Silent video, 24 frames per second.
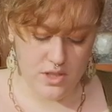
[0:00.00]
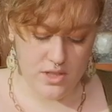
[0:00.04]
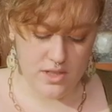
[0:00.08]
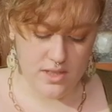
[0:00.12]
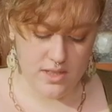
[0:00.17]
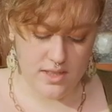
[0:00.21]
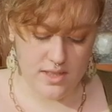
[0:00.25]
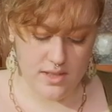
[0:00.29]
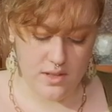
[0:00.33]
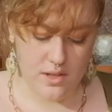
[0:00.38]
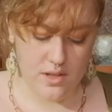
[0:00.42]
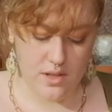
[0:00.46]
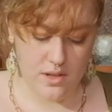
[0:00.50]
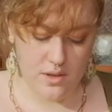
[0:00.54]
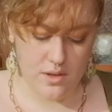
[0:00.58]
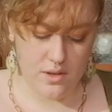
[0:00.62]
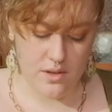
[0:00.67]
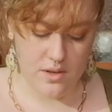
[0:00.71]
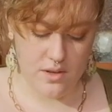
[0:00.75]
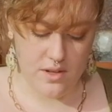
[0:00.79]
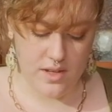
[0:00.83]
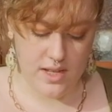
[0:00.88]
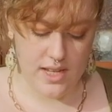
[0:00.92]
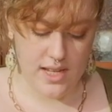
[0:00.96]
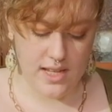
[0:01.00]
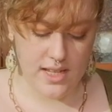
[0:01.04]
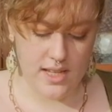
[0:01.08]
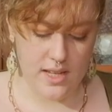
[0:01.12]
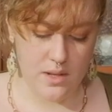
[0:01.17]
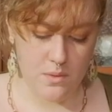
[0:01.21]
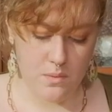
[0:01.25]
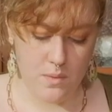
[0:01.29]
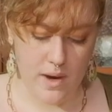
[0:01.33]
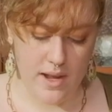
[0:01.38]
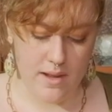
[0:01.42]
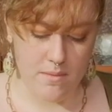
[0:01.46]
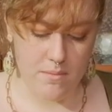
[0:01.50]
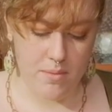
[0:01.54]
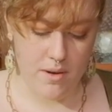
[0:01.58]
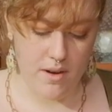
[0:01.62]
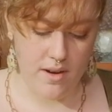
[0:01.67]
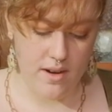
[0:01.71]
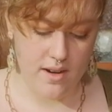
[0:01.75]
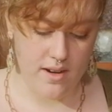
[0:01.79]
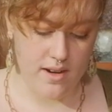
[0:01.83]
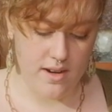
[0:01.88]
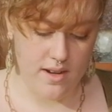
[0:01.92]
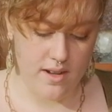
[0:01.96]
is the icky white
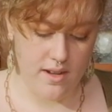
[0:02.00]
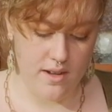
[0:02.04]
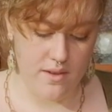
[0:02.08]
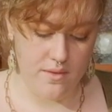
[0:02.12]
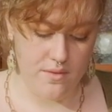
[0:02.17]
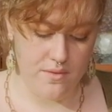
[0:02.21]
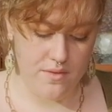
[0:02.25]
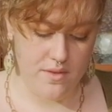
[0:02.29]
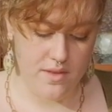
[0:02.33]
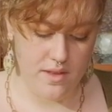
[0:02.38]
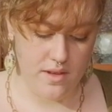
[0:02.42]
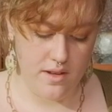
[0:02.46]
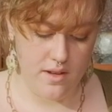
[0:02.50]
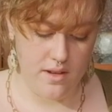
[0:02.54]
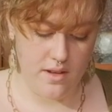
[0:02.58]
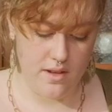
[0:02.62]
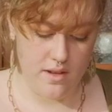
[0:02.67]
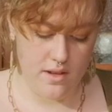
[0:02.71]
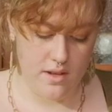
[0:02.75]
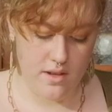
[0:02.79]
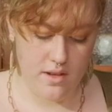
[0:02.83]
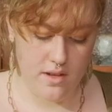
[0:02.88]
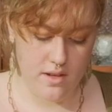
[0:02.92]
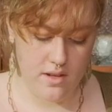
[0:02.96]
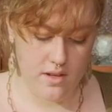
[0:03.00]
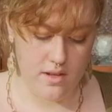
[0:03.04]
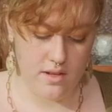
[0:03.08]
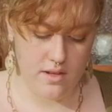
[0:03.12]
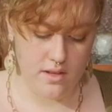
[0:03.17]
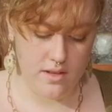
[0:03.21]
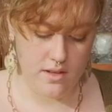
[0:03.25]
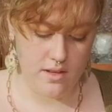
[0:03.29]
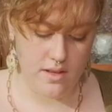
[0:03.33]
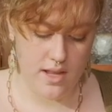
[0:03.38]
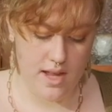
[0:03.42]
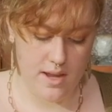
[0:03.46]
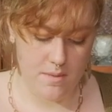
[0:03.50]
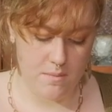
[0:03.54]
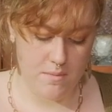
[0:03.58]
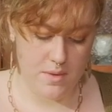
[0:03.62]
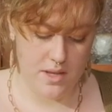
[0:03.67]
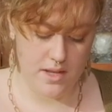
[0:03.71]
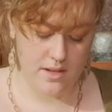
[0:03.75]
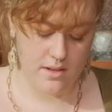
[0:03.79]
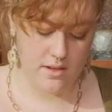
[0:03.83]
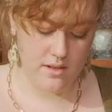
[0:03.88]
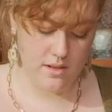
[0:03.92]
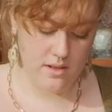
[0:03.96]
part of the lime peel.